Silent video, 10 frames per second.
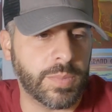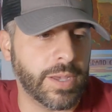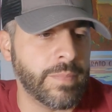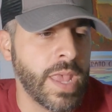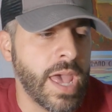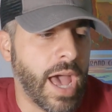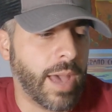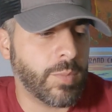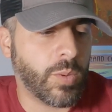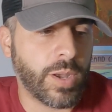but
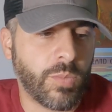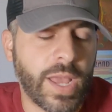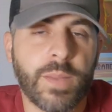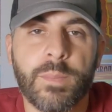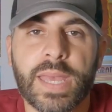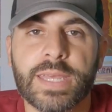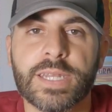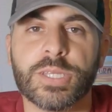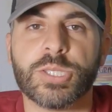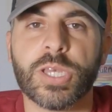I'm going to
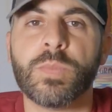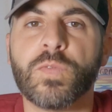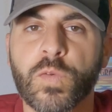recommend some